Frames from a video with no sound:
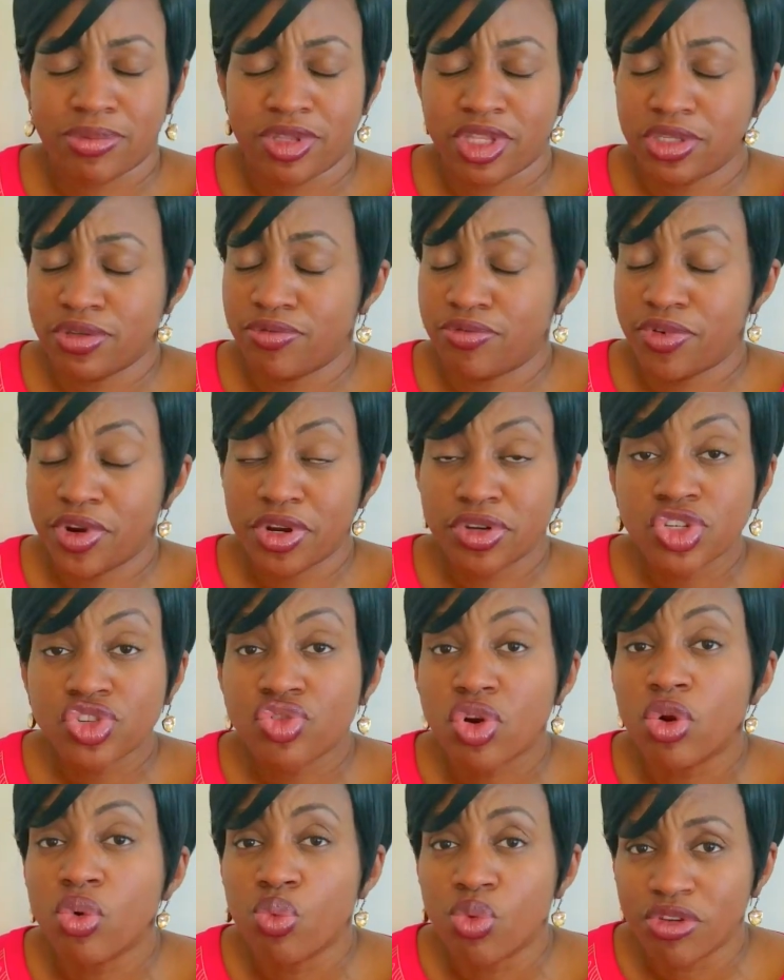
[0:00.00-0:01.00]
this very
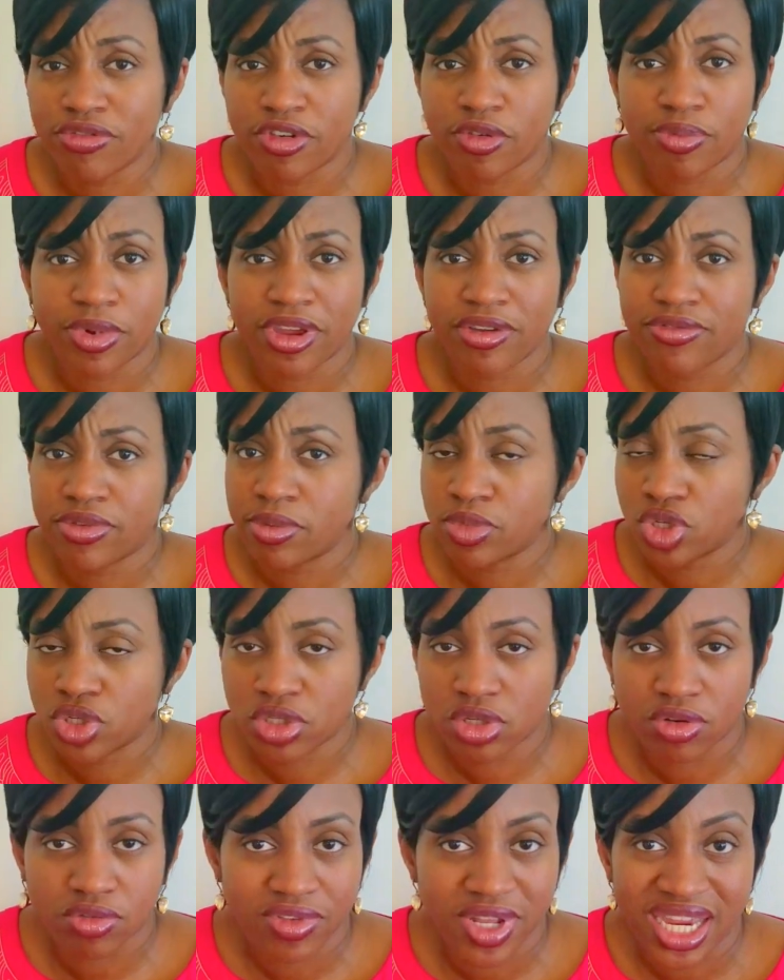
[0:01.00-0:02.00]
strong whiff of perfume
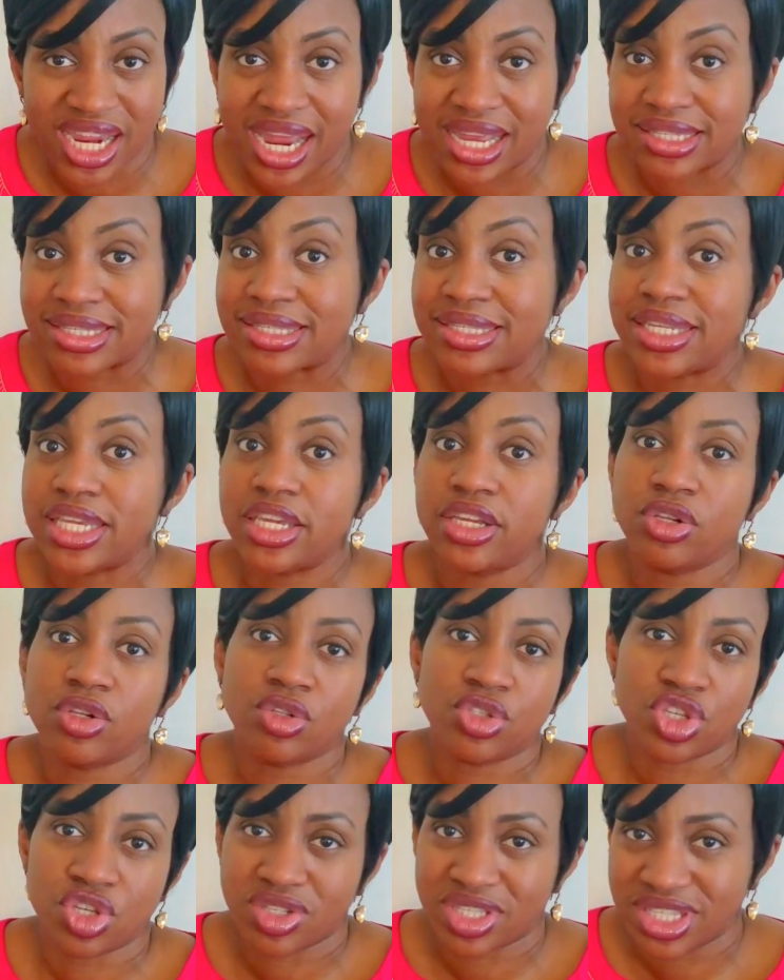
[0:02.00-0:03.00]
just sort of like
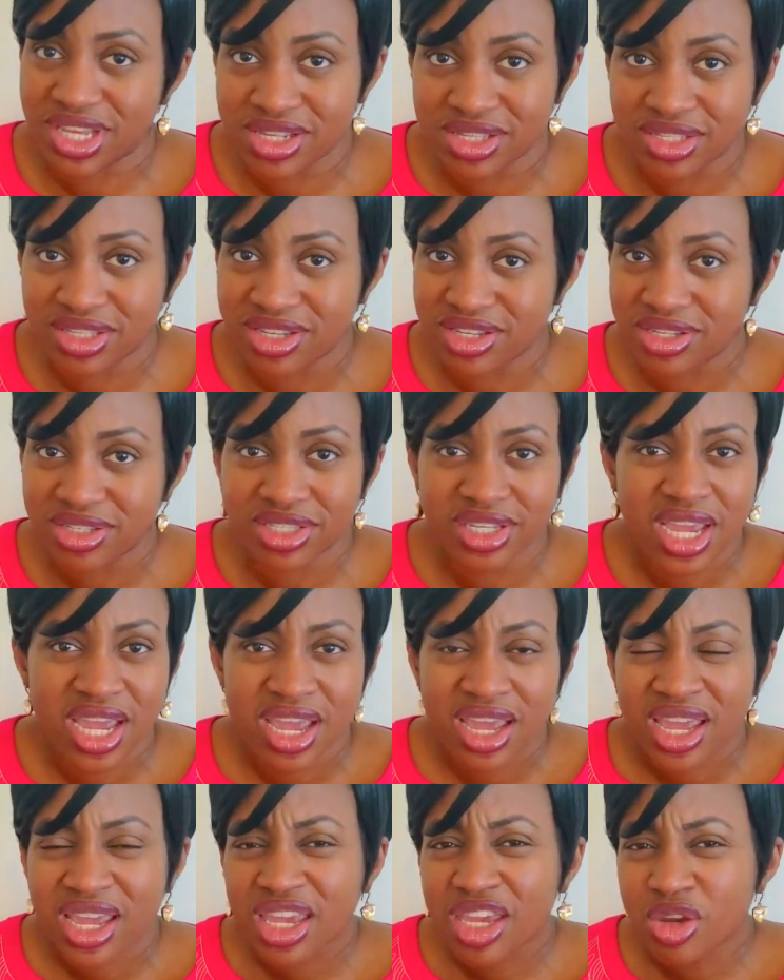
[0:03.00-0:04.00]
assailed your senses?
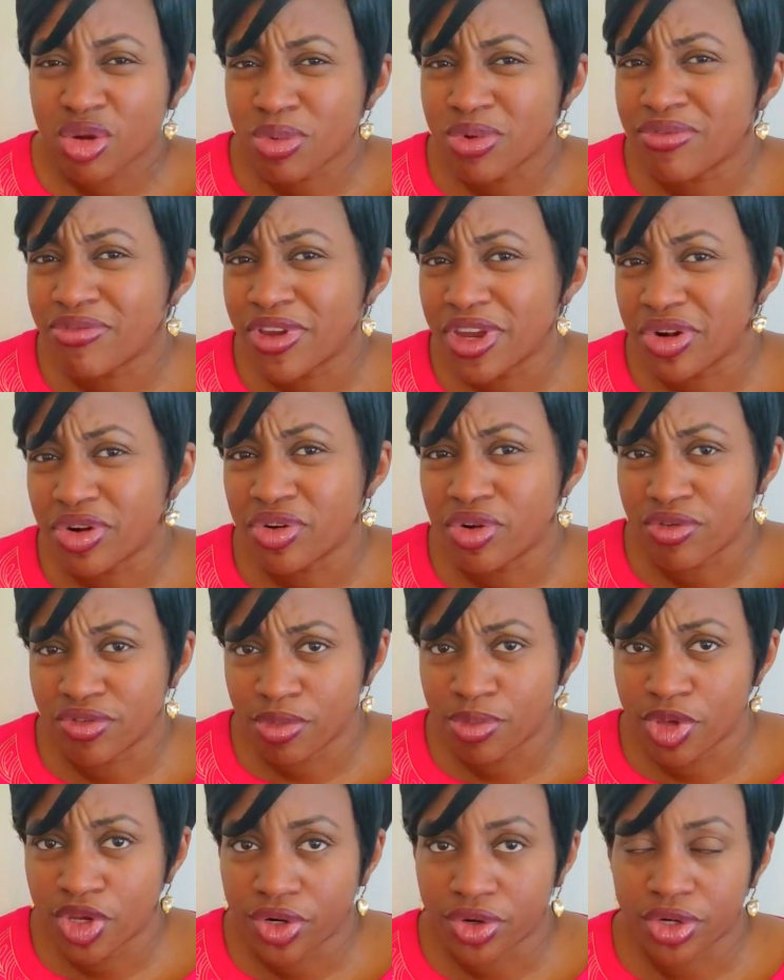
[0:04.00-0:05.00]
It could be very
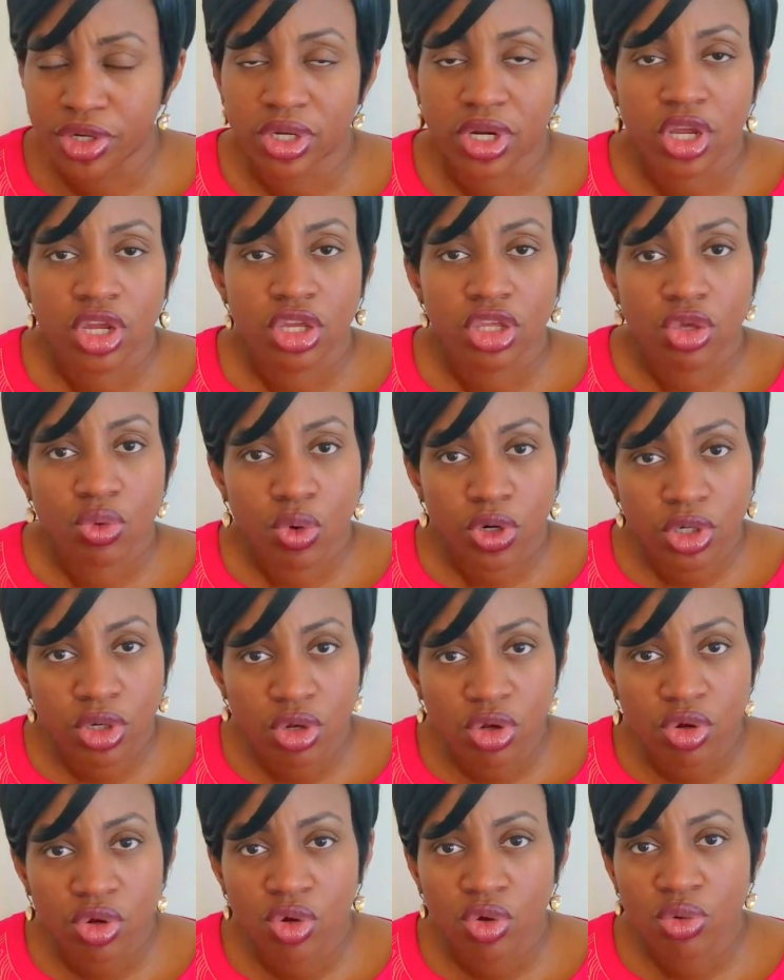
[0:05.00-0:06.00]
overbearing. You want
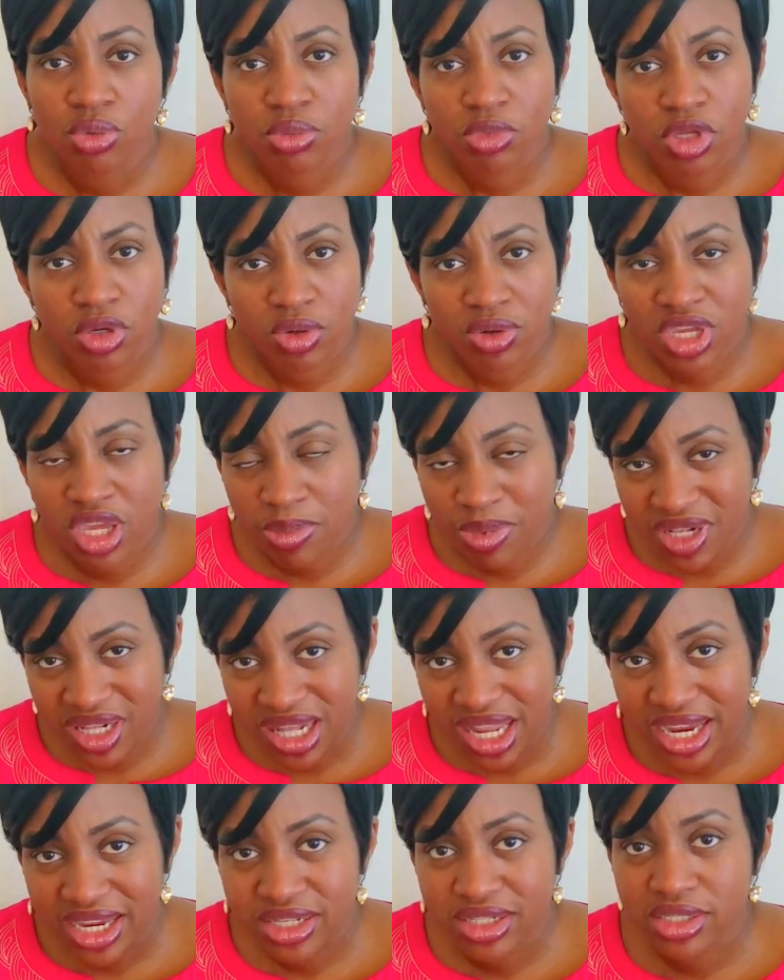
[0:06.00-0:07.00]
to go, keep it
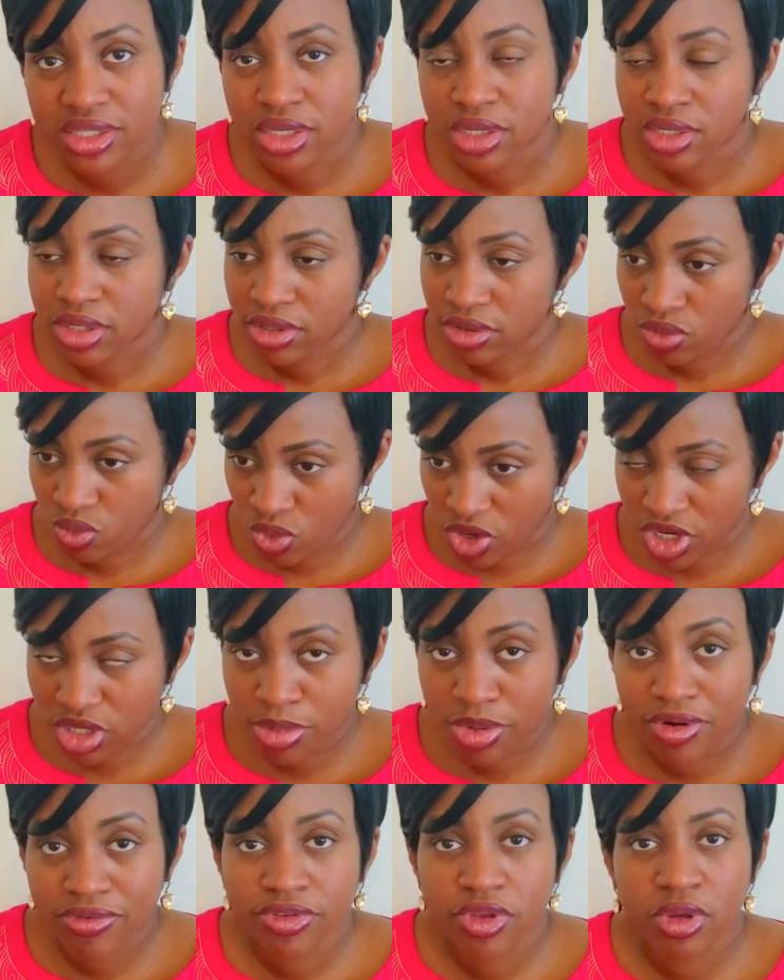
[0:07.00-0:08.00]
light, wear
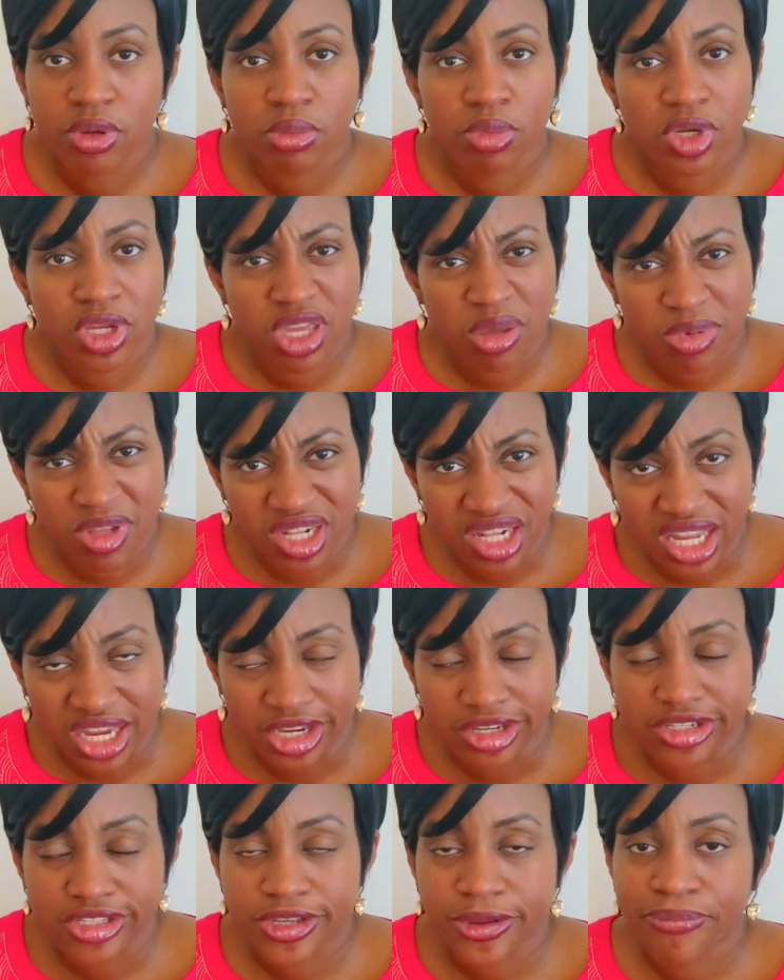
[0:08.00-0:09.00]
the perfume, but keep it
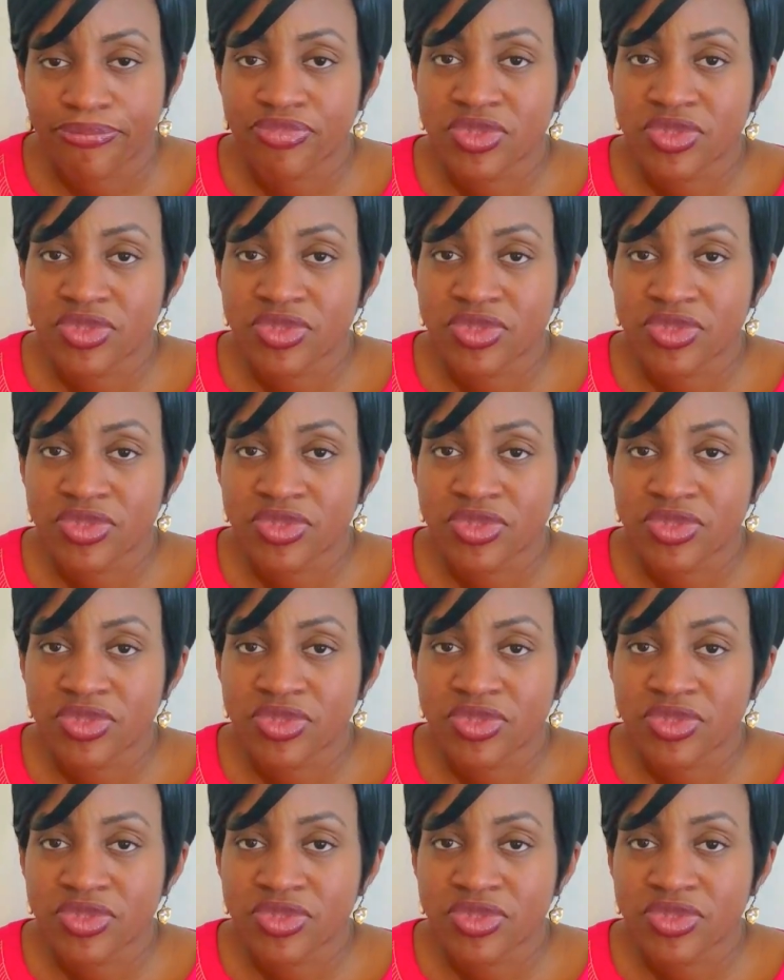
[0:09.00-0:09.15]
light.